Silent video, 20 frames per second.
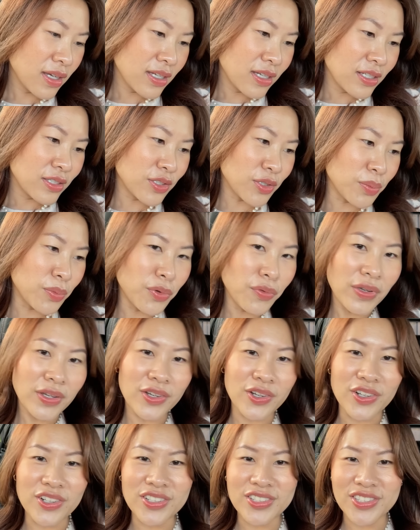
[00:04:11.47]
So moving
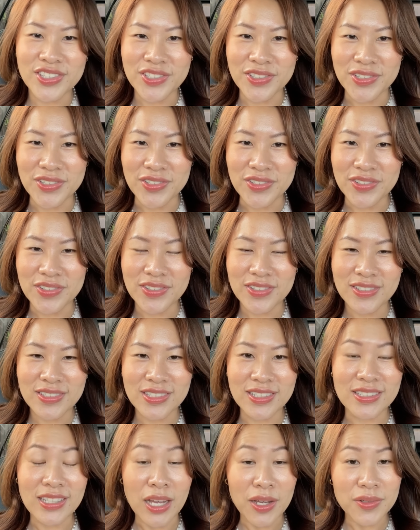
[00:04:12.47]
on to
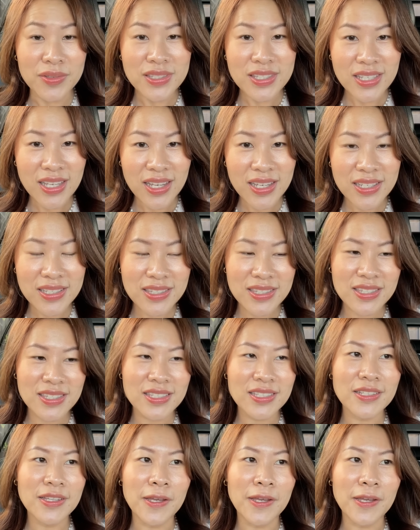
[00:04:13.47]
the downsides,